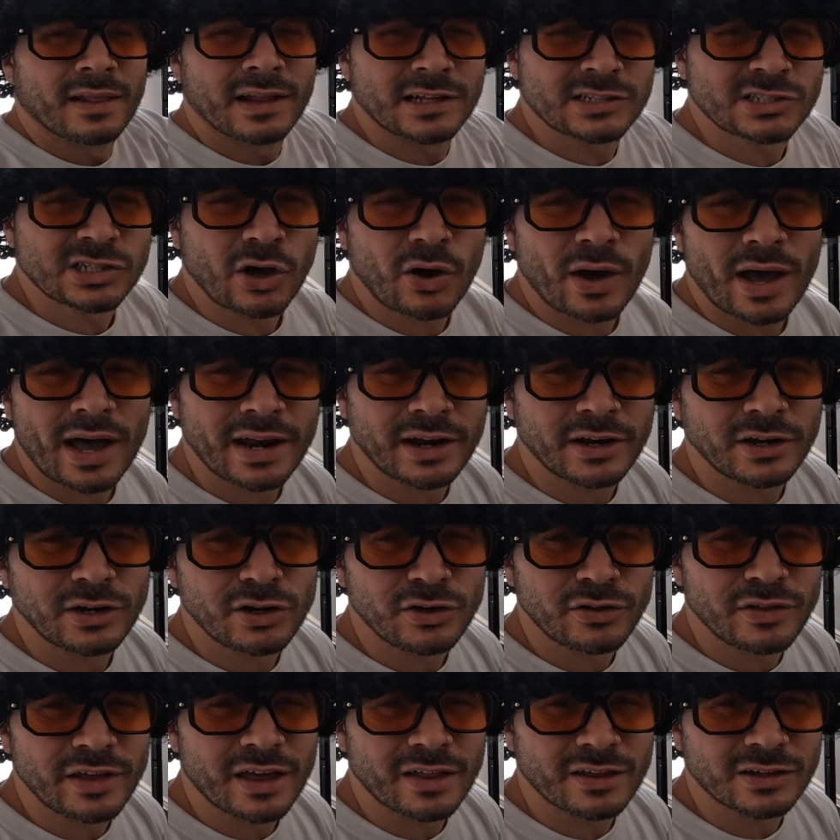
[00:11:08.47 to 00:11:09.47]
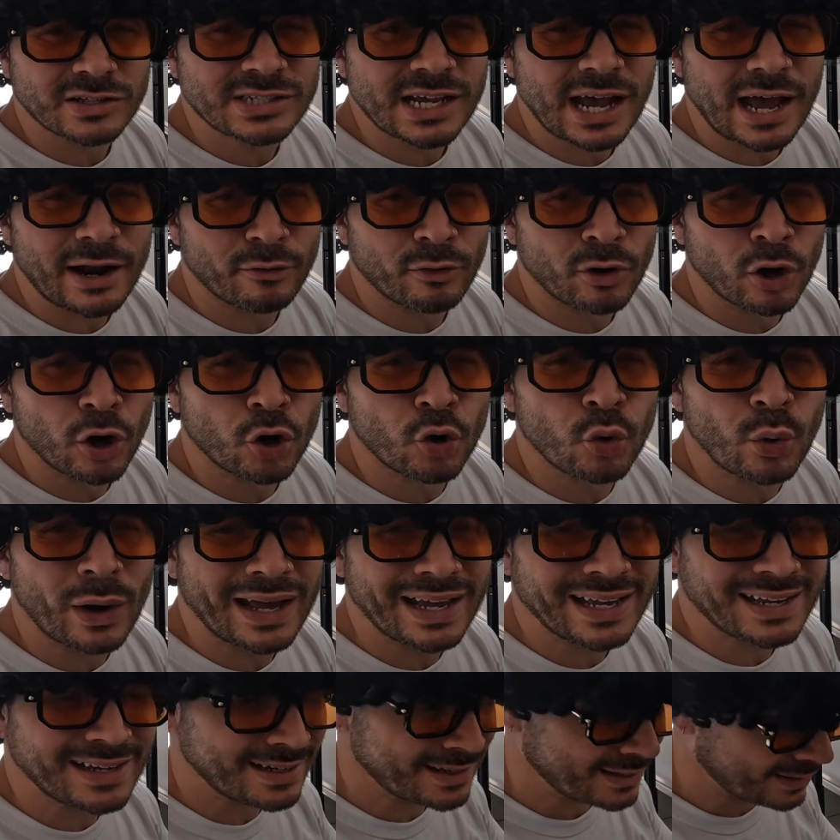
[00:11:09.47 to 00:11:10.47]
Let's go ahead and do the other side real
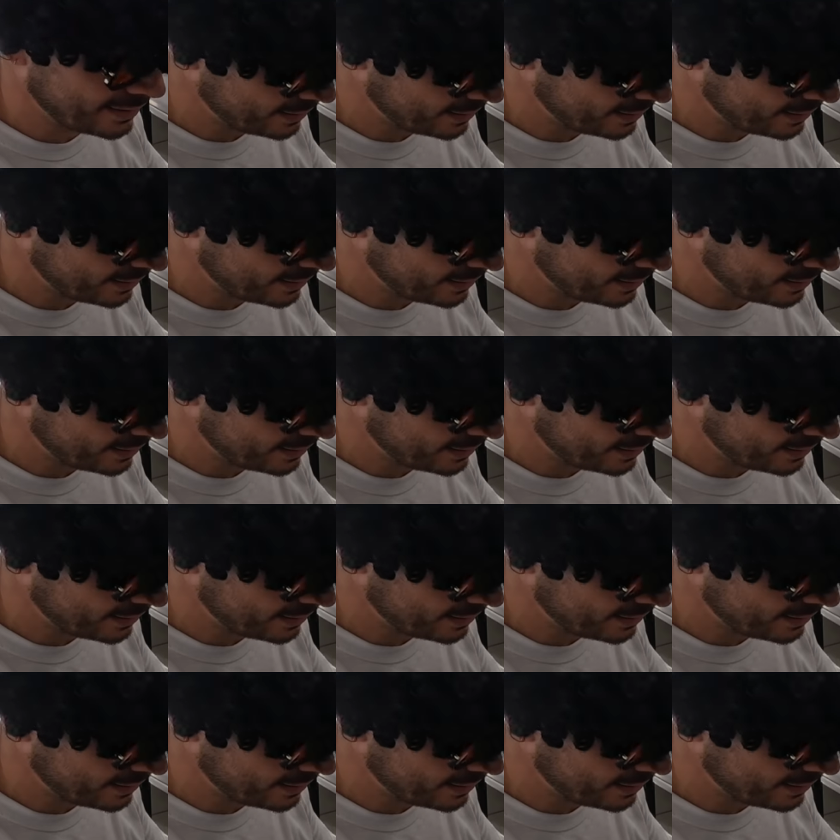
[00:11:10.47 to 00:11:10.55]
quick.